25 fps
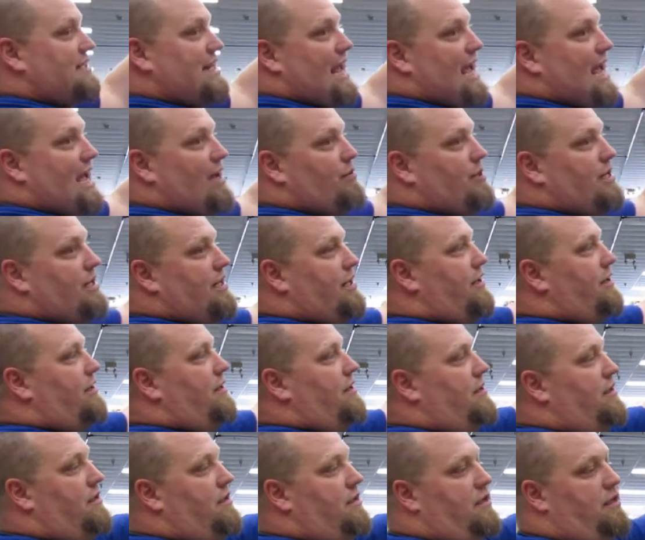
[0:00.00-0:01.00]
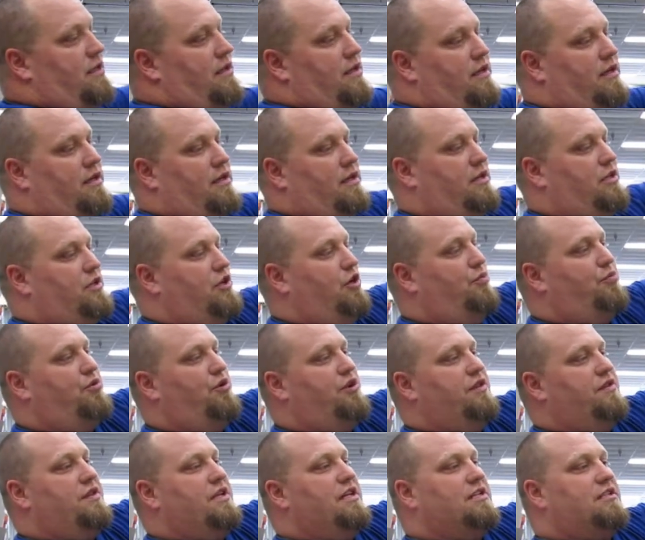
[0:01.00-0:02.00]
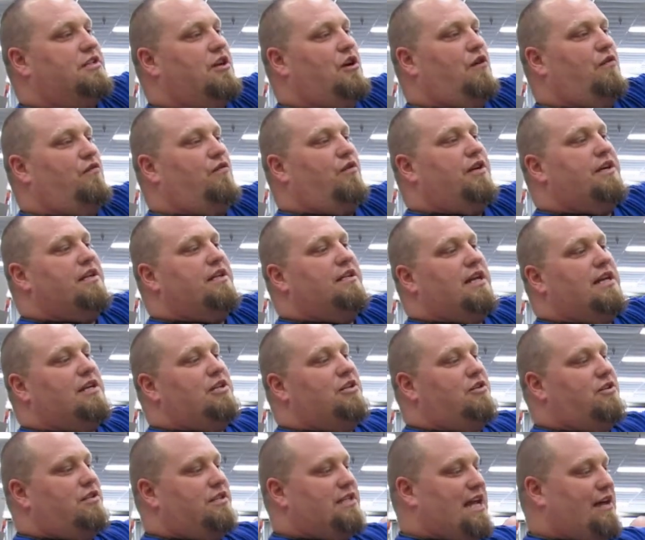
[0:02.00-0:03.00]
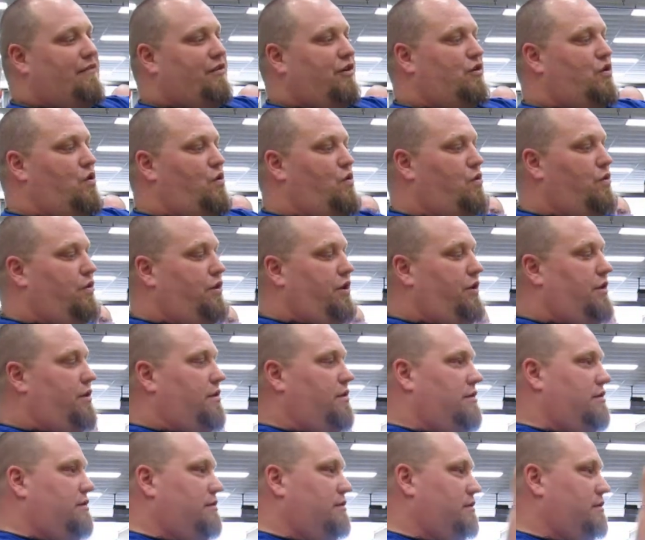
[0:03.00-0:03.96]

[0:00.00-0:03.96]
tab here, you're putting this over it and you just have a corner